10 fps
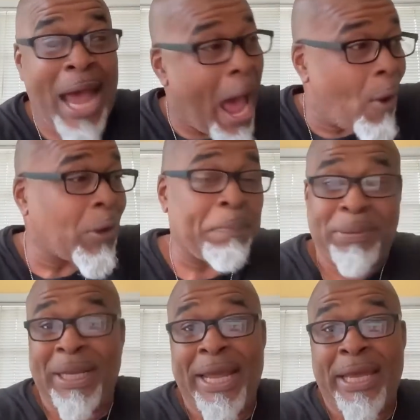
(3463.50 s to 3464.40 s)
how to
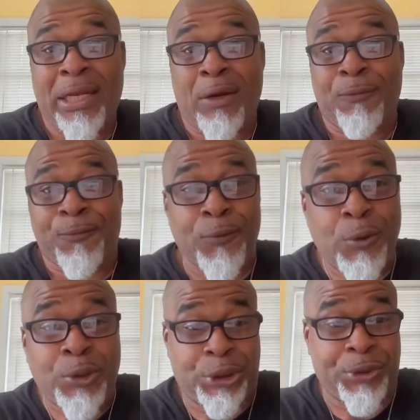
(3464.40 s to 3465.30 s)
plant a
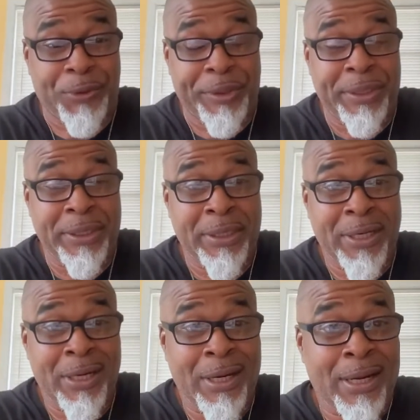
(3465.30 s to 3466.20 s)
fruit tree,
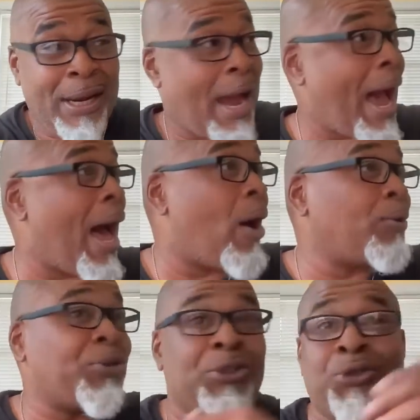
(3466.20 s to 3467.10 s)

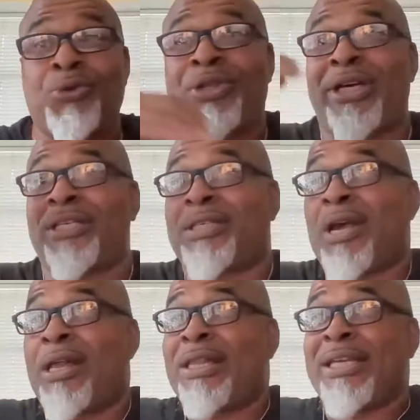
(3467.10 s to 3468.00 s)
how to do this.
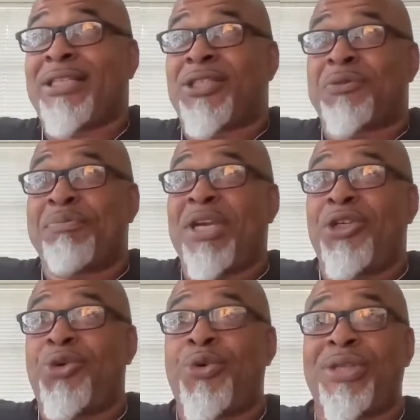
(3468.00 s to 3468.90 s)
This is me
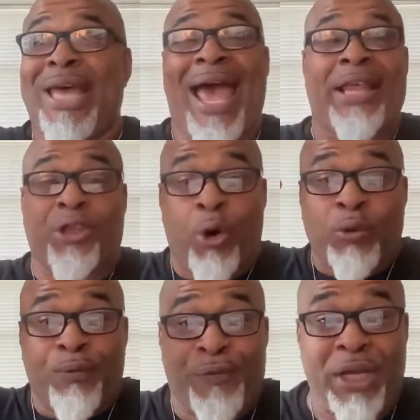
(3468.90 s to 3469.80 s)
doing that.
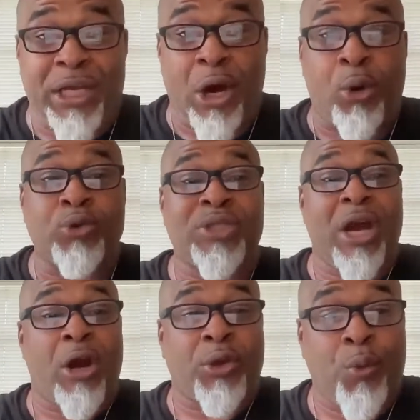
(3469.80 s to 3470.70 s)
Those videos
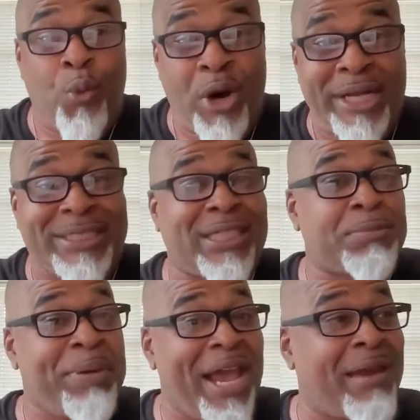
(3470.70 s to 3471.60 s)
are the ones
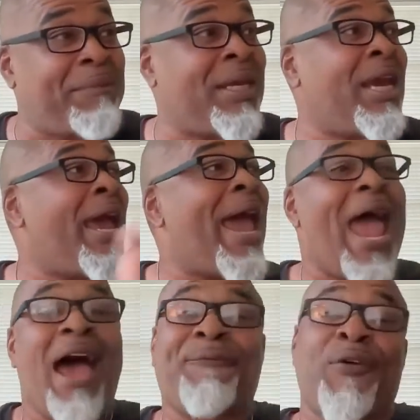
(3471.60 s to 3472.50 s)
that's paying me
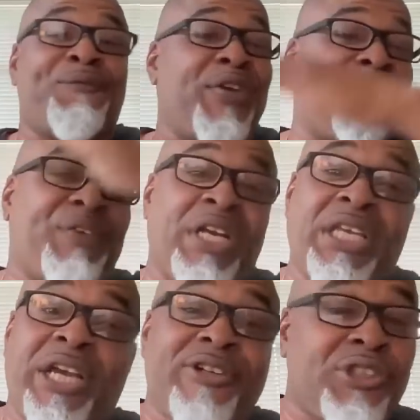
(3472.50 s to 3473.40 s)
after
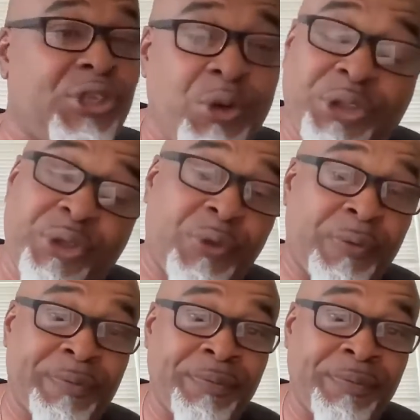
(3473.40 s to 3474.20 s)
15 years of YouTube,